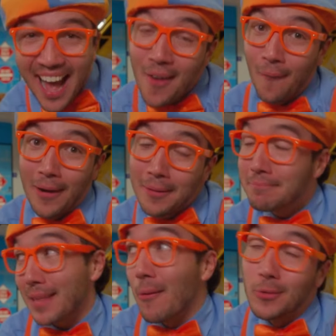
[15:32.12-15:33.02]
Well,
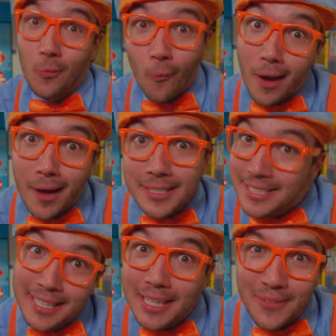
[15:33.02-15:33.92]
that was one
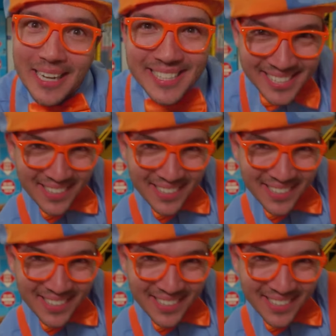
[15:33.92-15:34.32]
silly race.